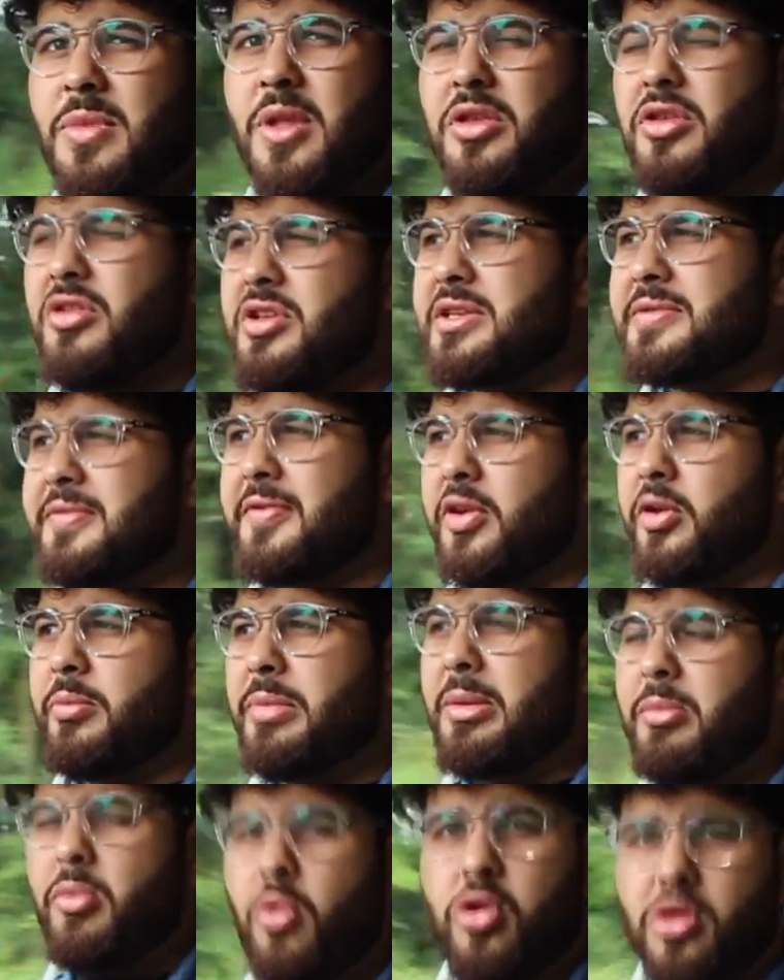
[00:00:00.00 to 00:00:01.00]
You just feel a
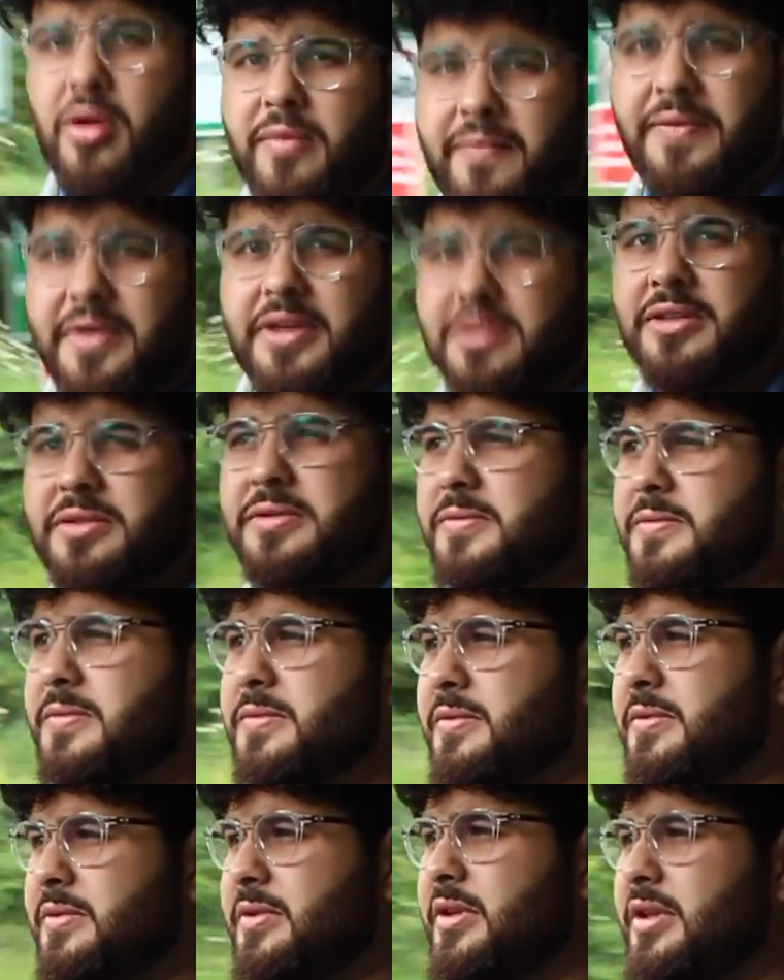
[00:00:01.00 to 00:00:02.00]
bit more confident
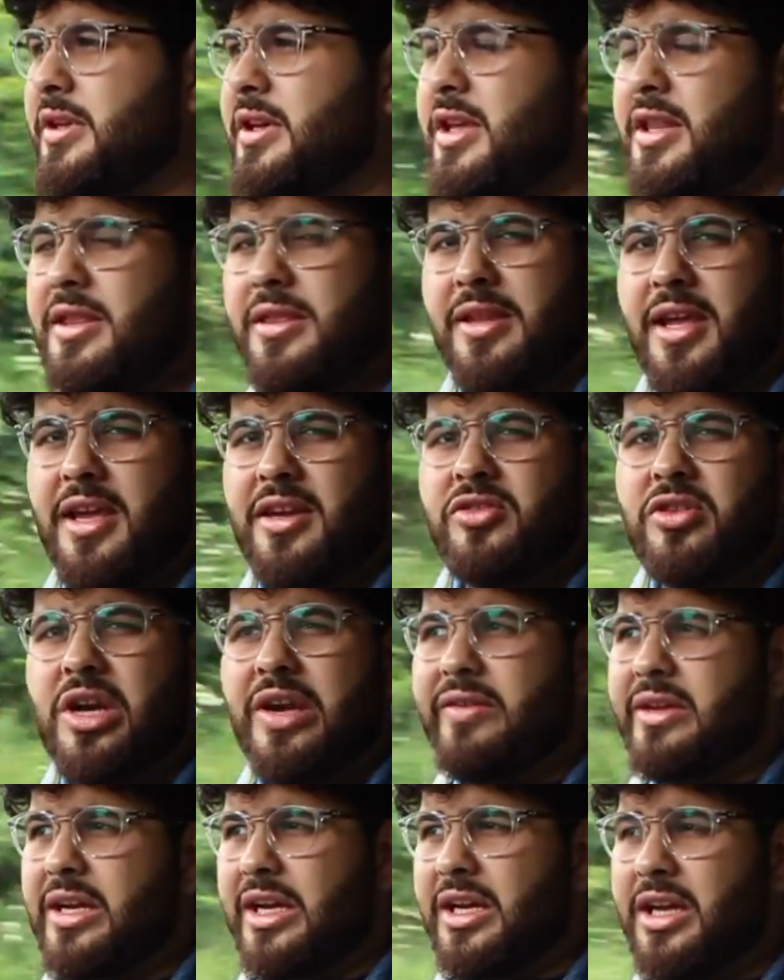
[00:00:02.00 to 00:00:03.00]
than
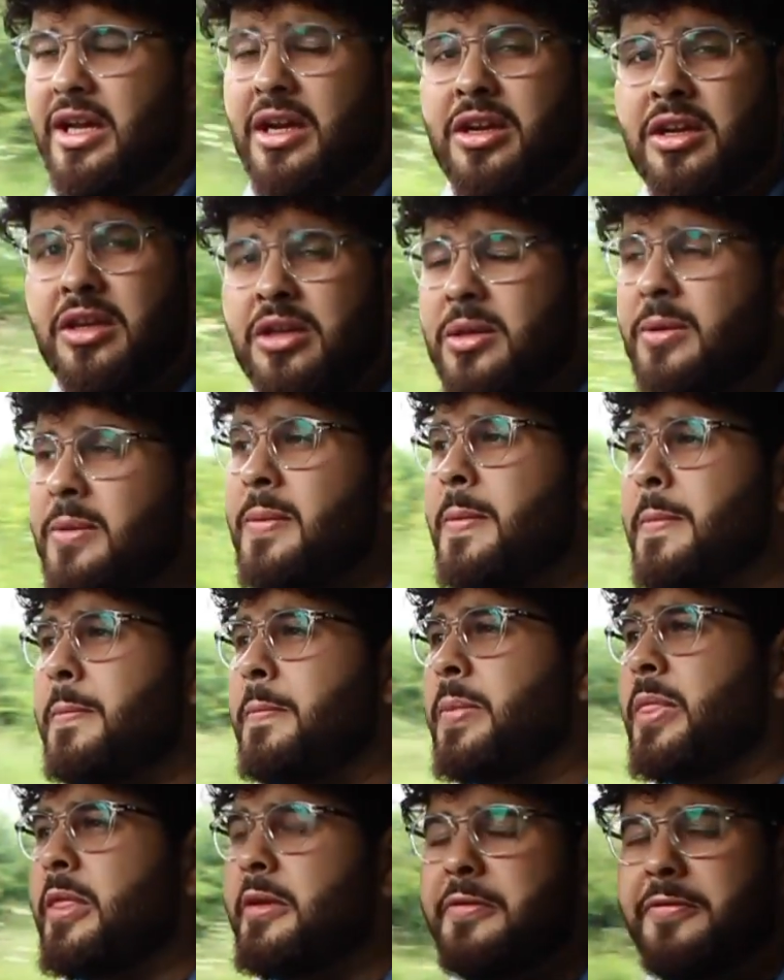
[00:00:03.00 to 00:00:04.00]
driving a
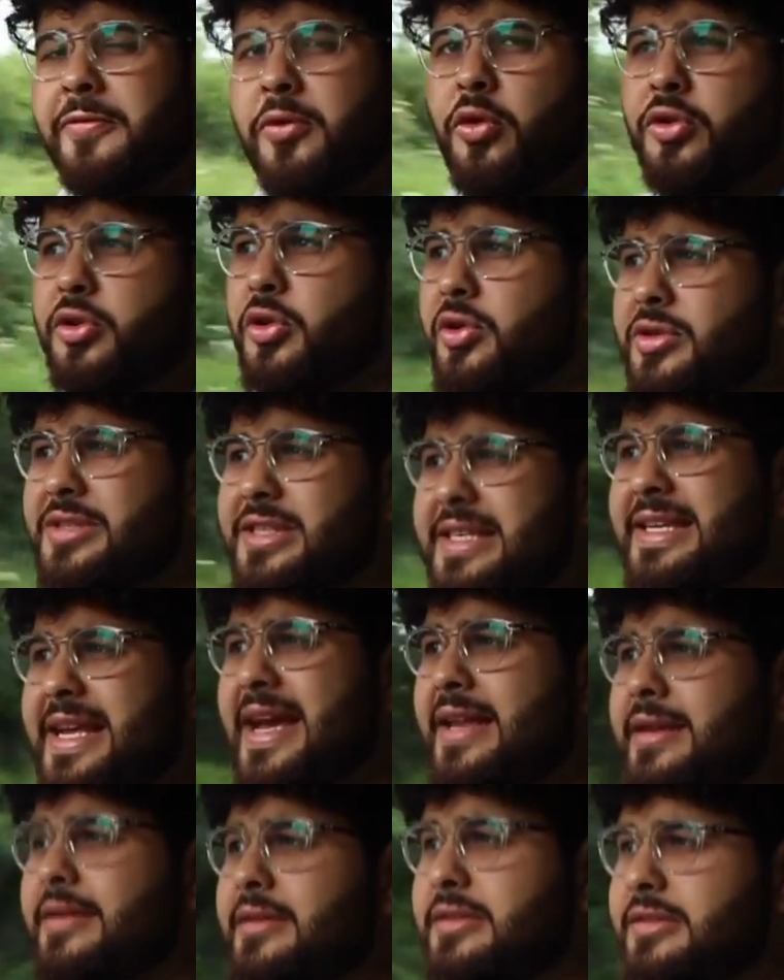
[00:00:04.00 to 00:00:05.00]
four-door
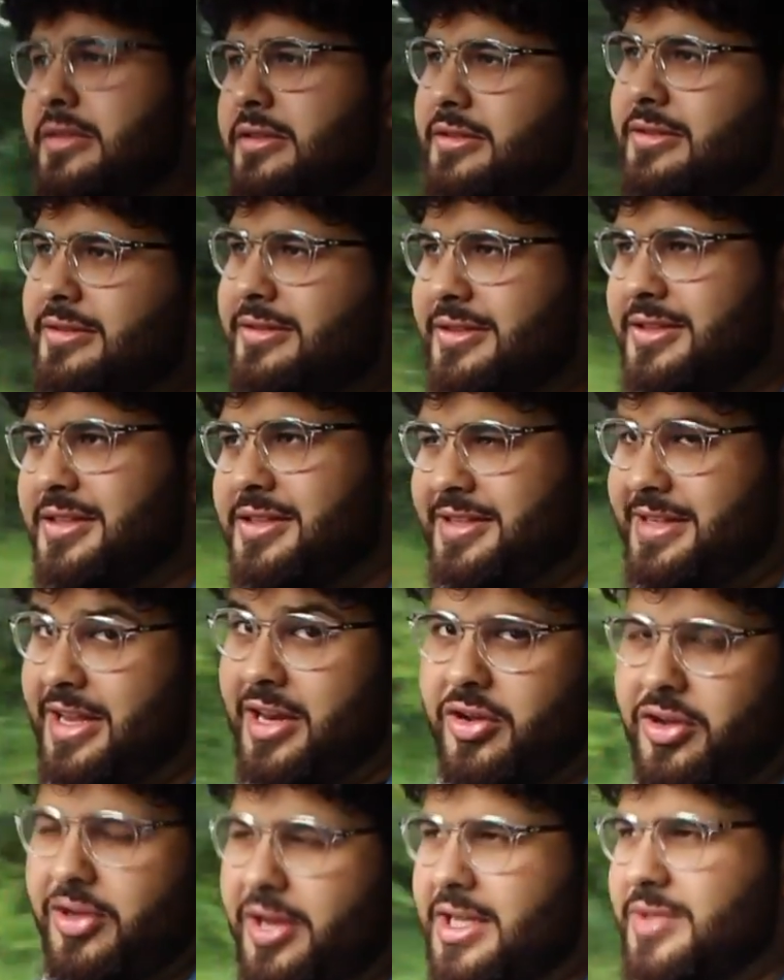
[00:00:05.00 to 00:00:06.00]
sedan,
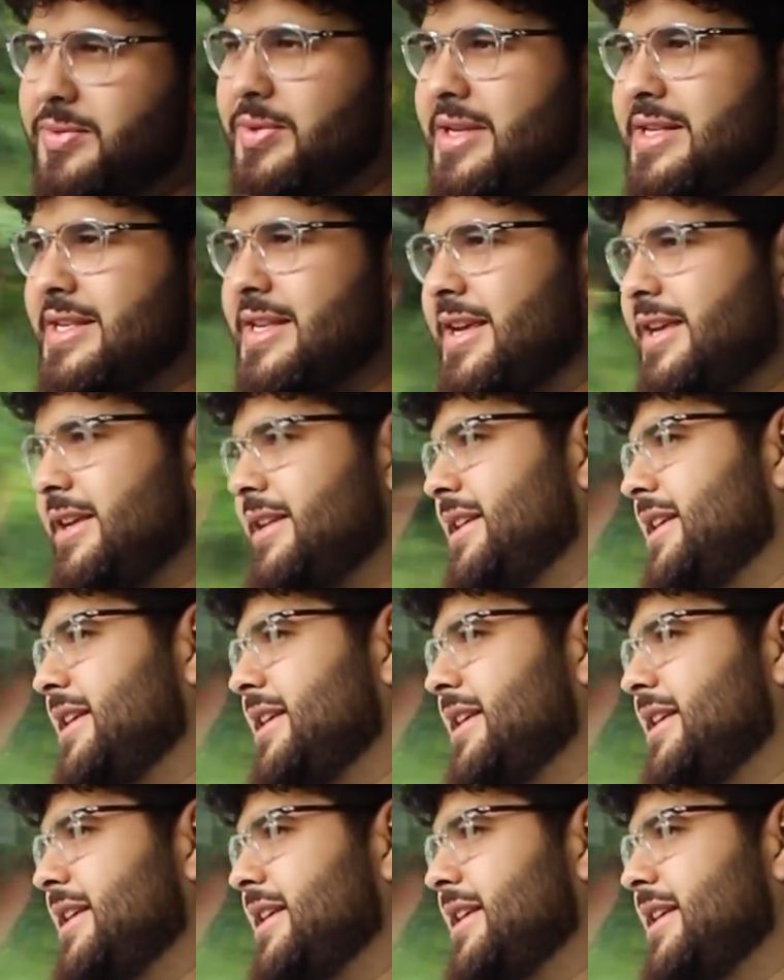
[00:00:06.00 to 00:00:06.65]
saloon as we say.